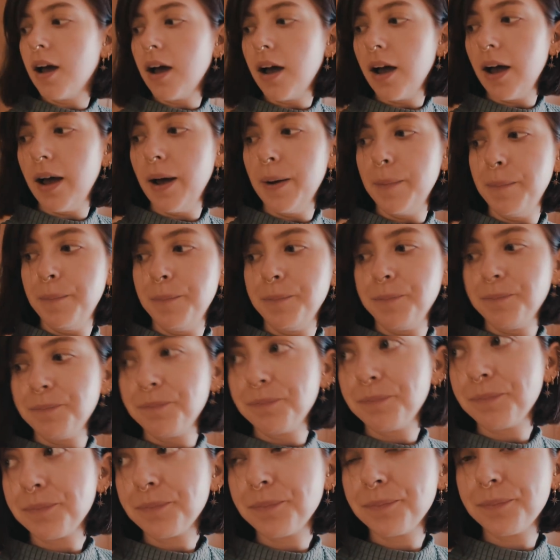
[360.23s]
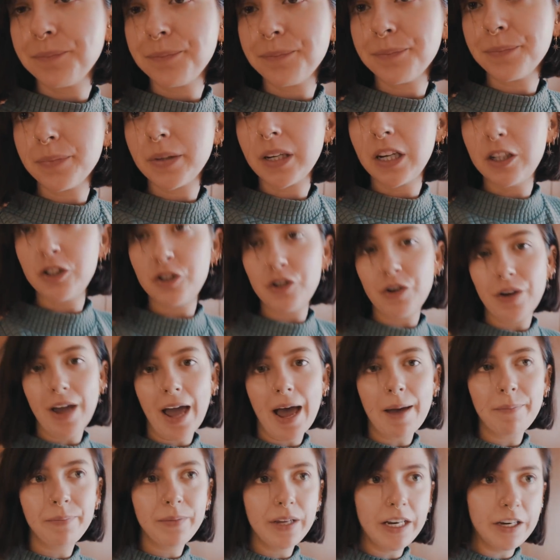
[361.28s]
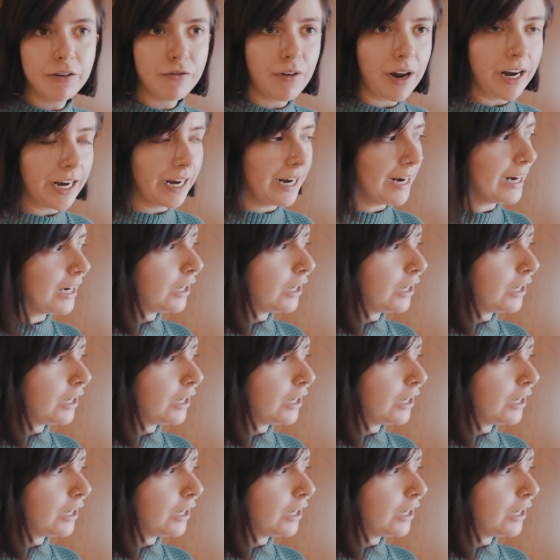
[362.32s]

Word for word: Um, so yeah, need to find a